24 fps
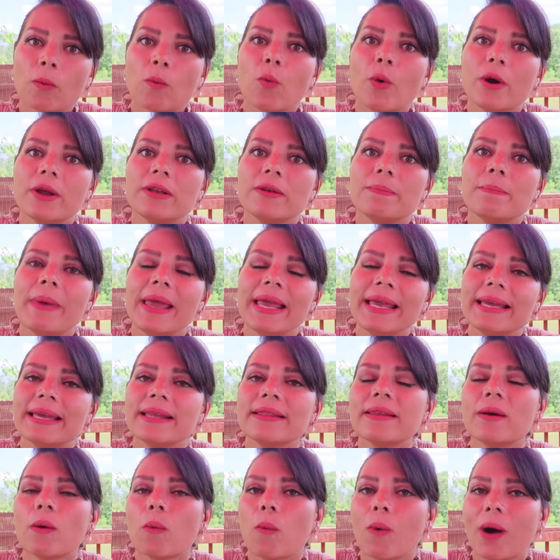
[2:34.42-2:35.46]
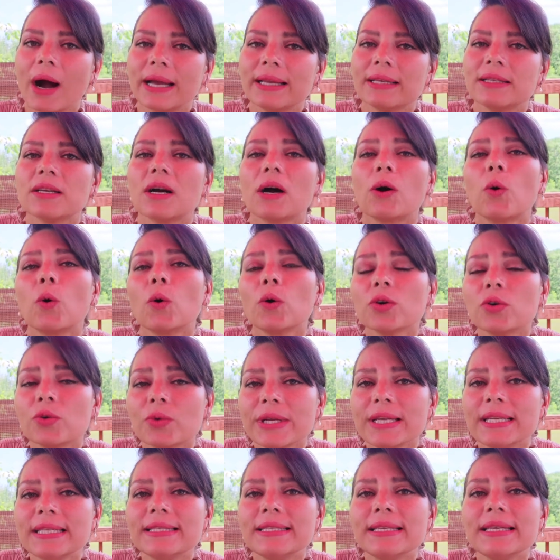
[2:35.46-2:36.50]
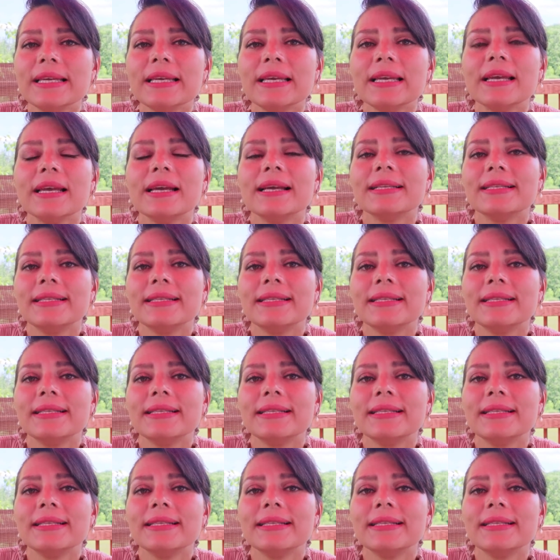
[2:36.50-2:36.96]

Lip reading: when making the white or green tea,